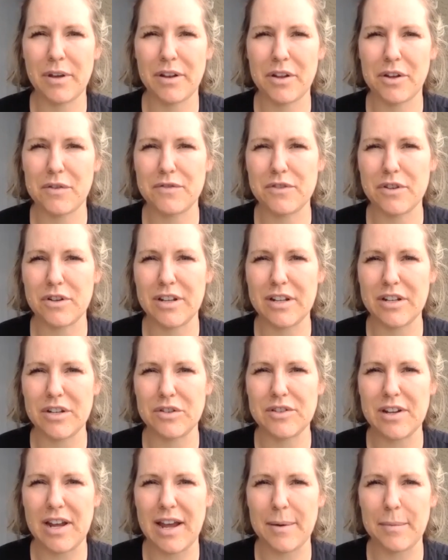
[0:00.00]
I know you've donated
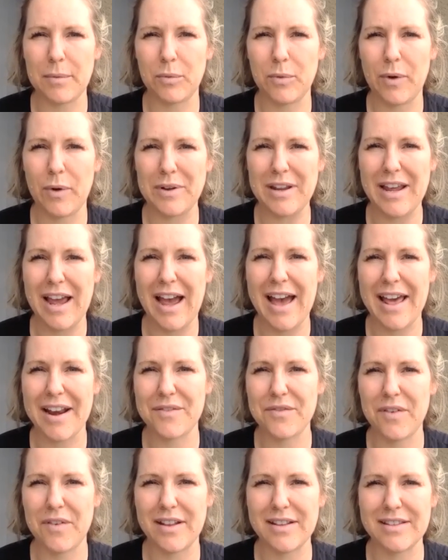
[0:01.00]
your time when we had
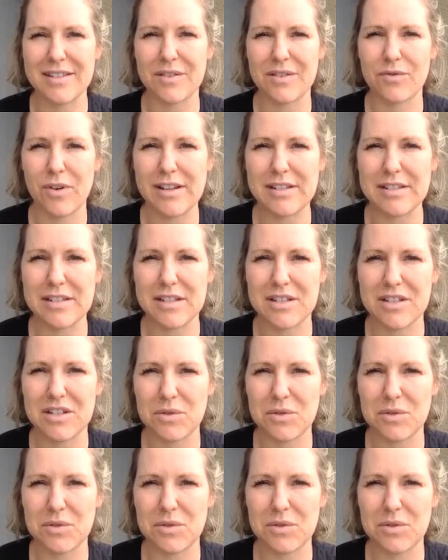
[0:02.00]
events and races.